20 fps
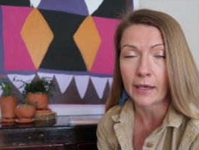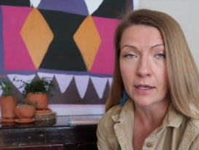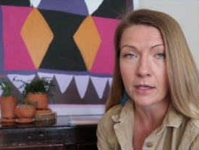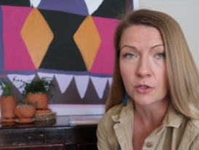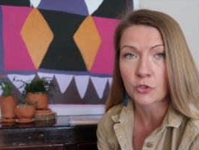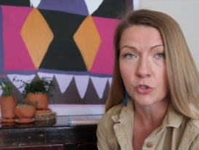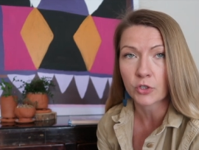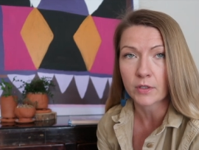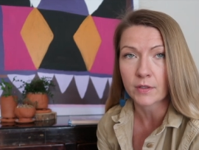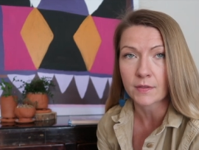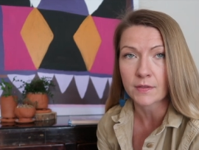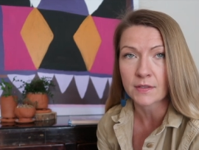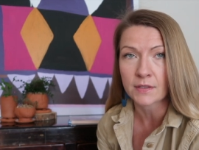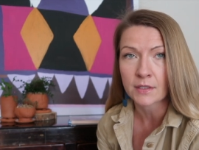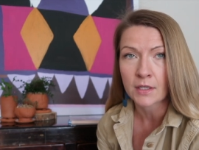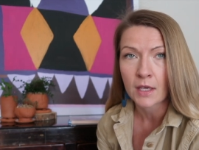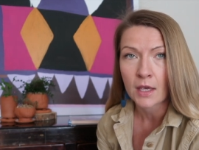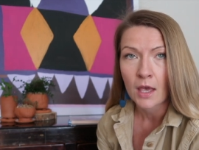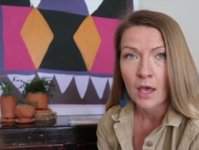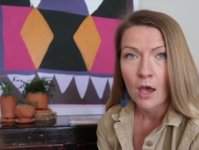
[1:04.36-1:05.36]

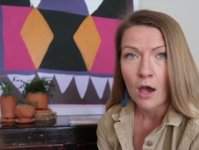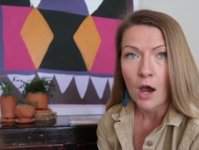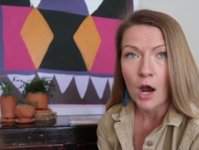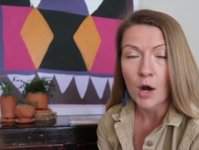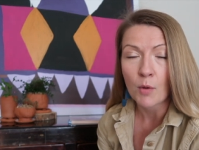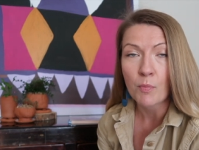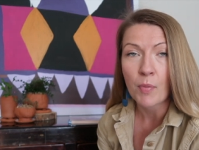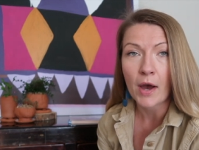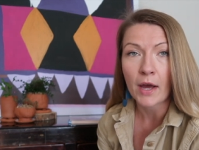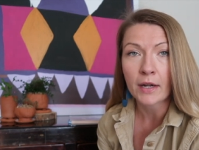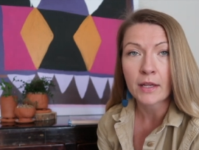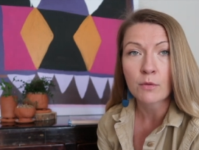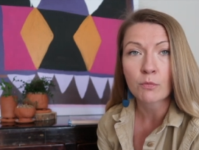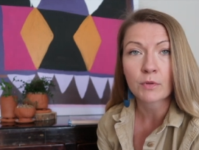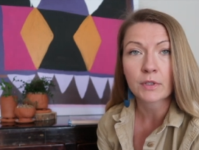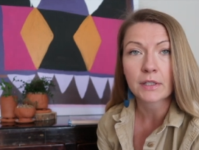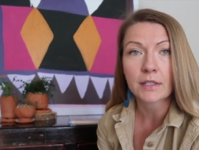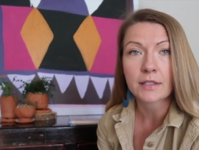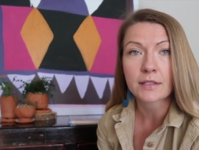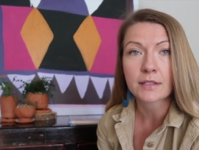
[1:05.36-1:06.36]
anxious, our body
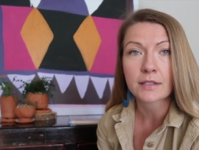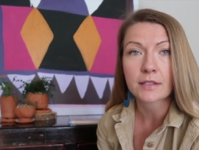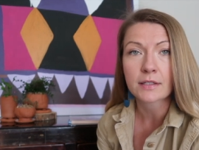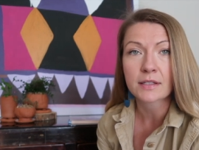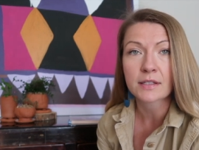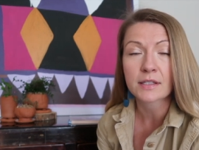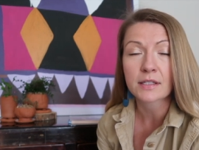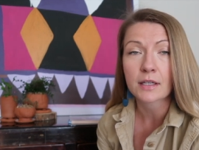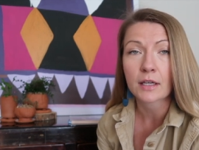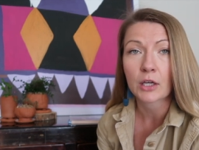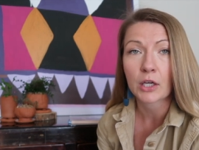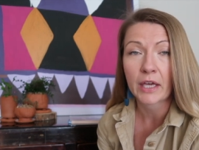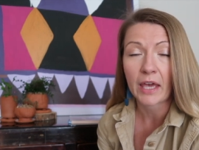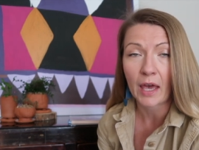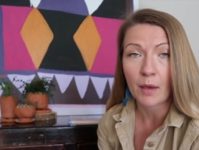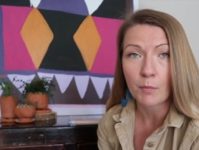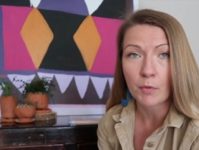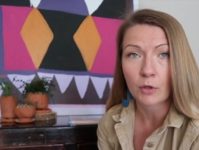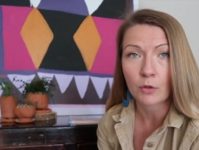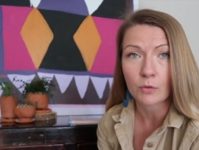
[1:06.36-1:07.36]
releases
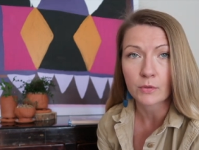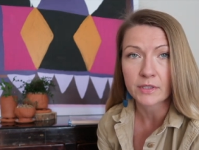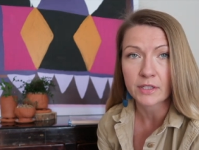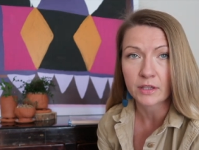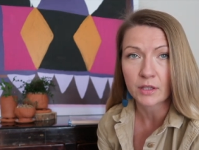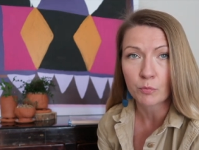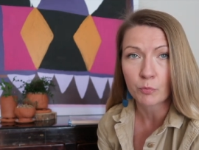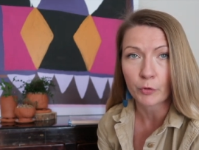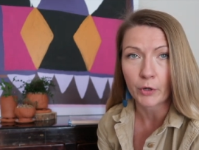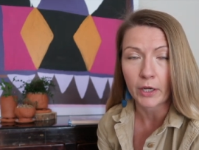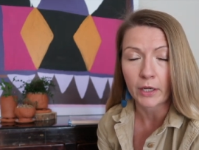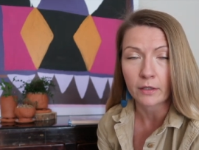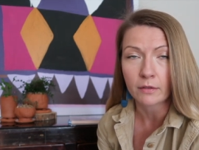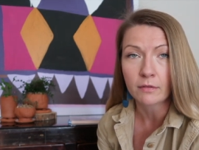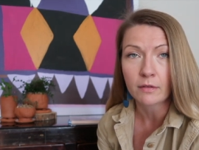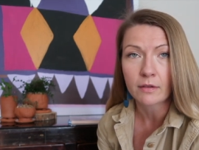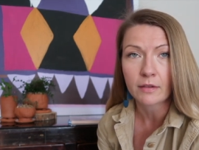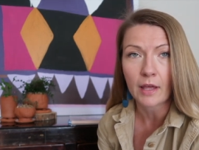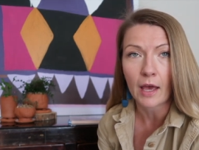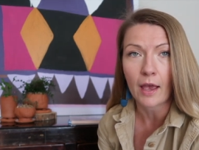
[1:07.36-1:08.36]
chemicals in the
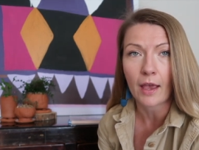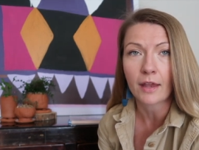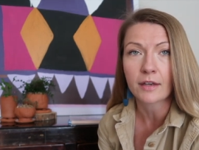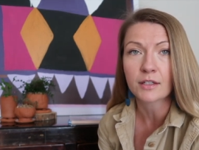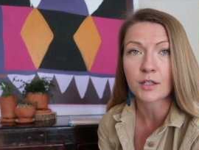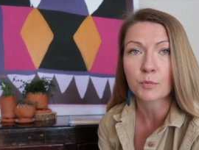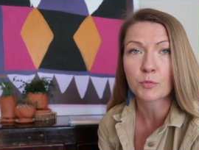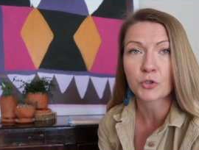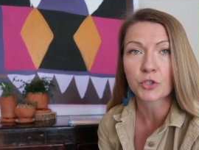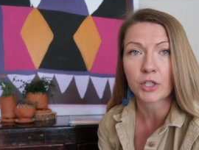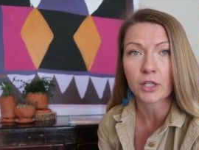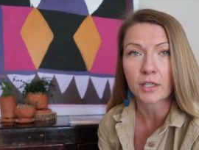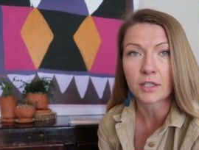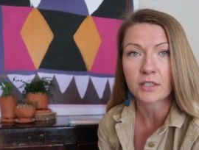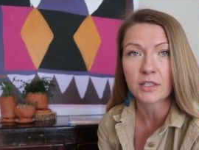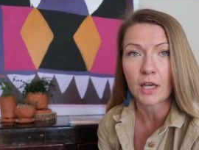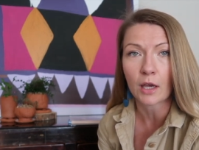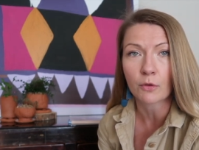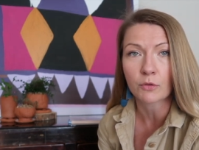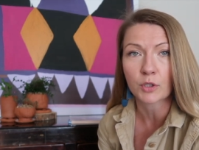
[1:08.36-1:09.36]
brain that end up
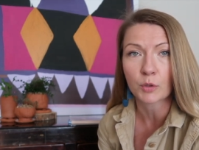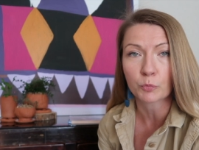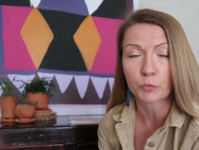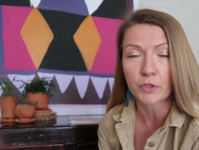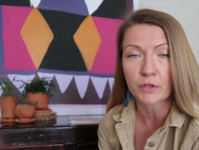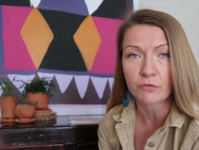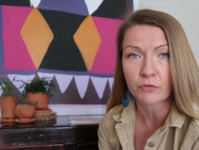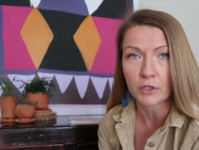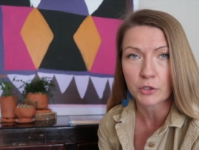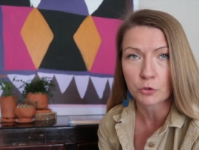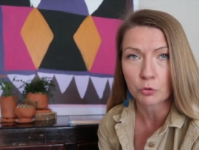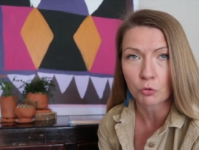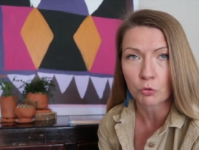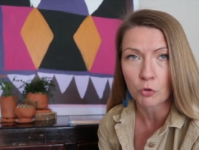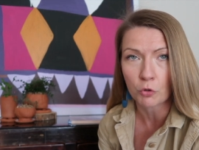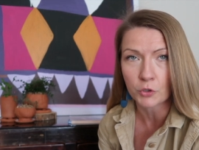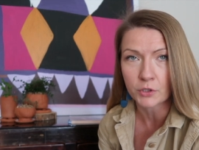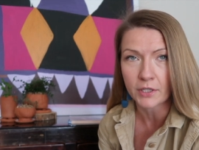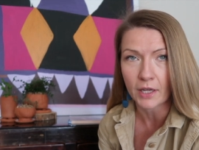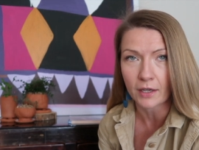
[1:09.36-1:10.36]
shutting down the prefrontal
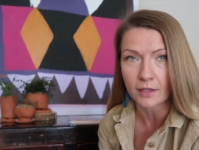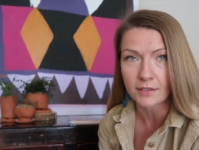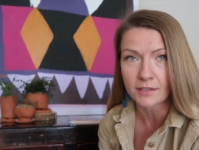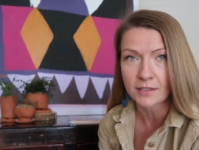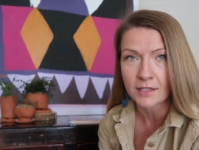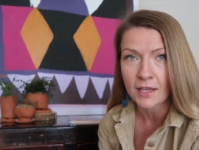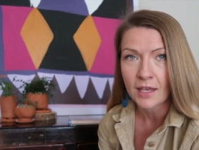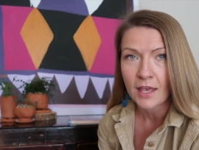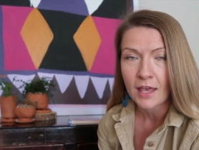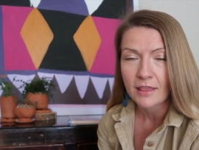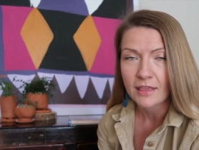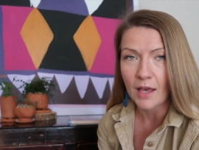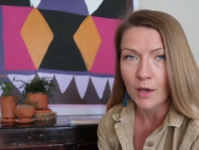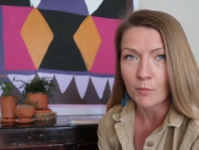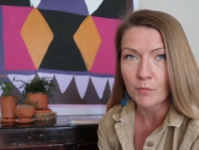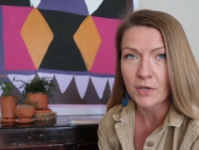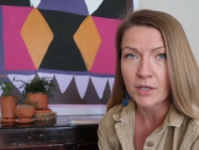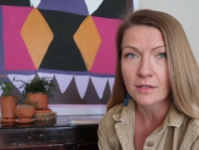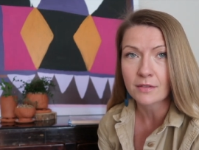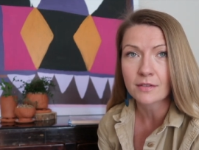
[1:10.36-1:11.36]
cortex.
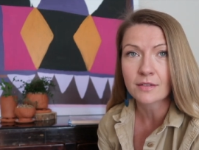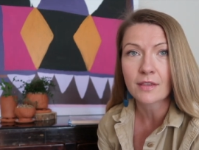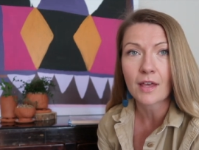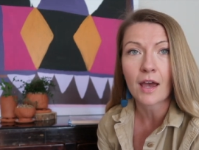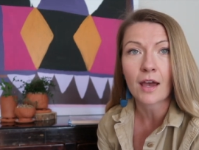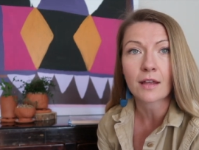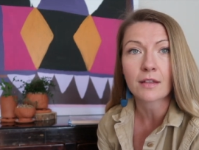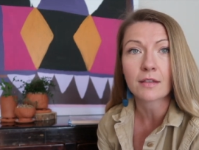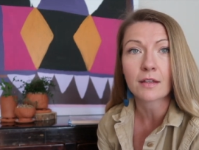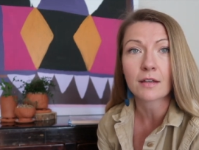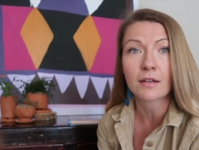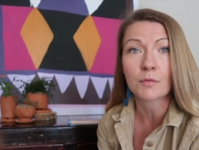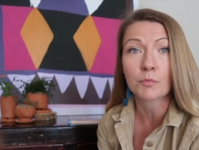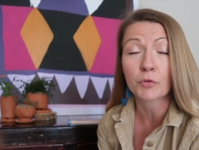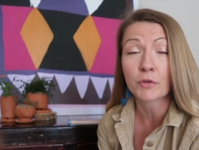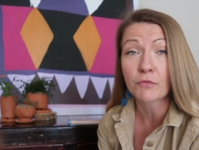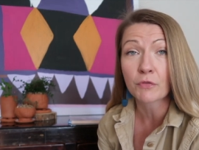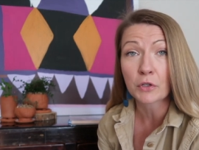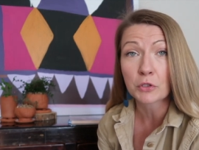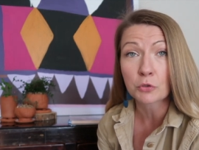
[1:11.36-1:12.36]
That means that the
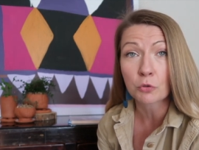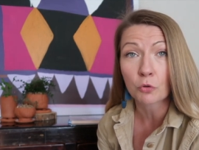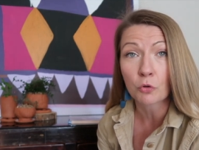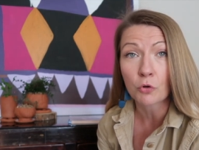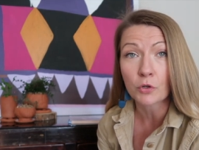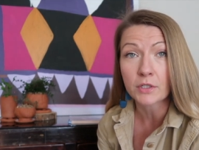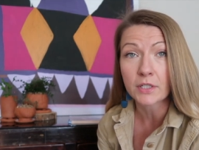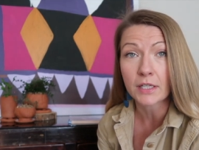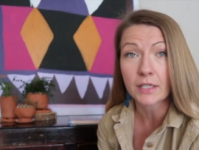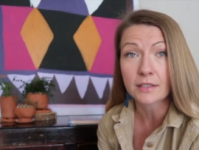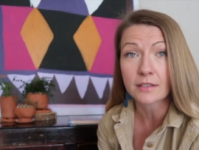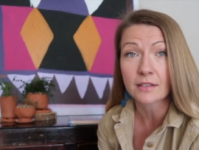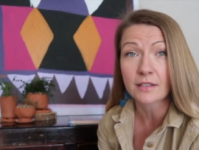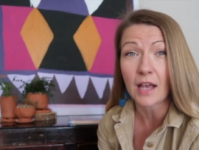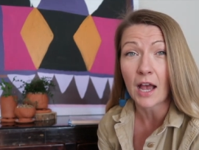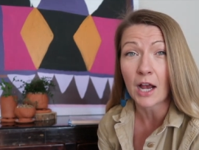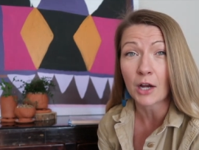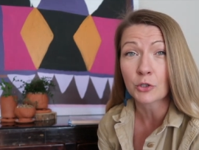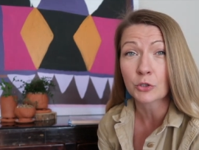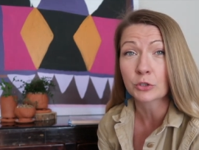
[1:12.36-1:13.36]
prefrontal cortex is
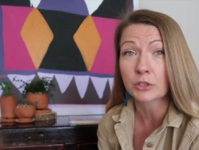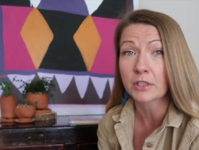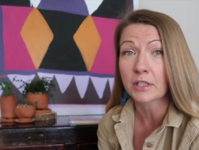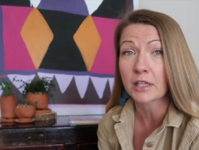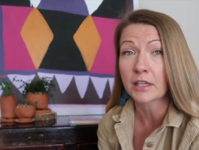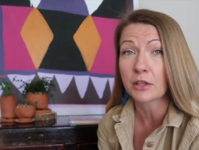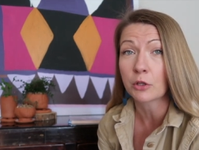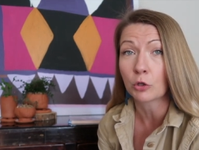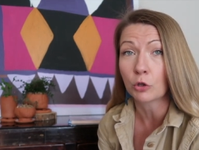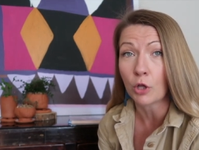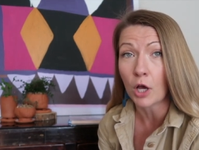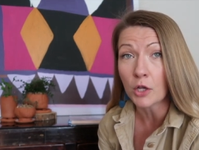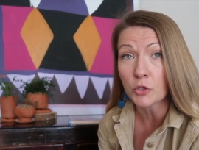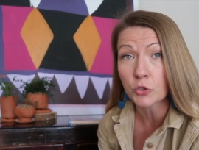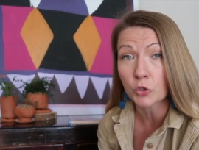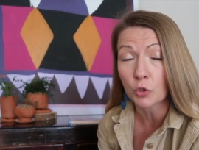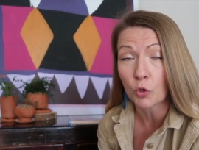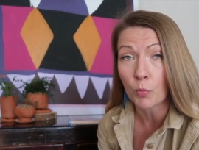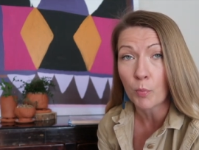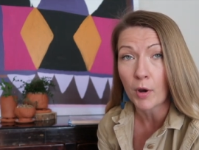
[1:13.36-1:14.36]
actually the
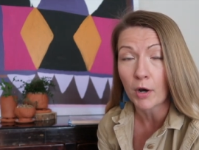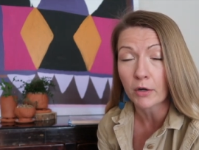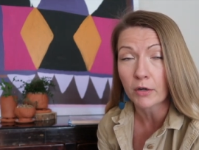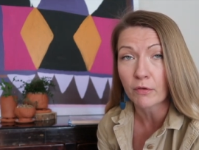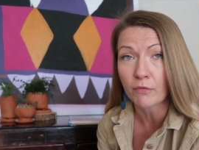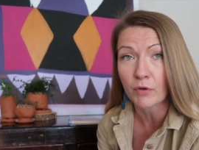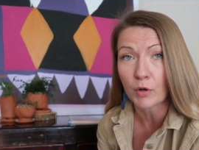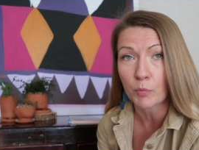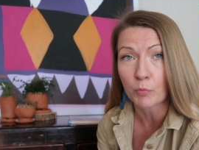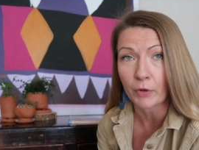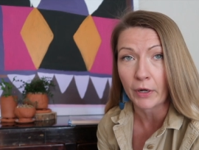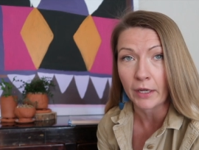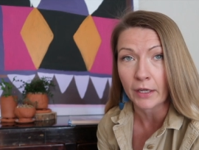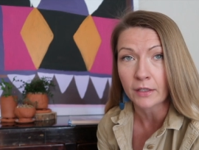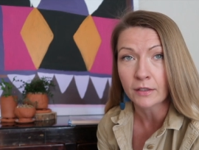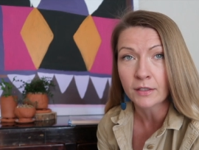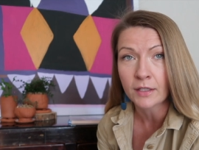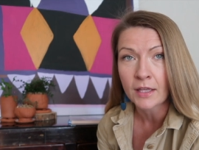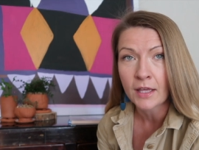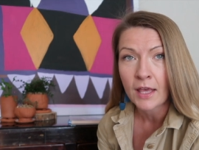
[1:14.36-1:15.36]
logical part of our
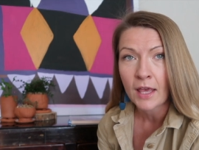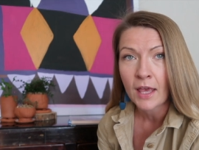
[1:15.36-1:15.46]
brain.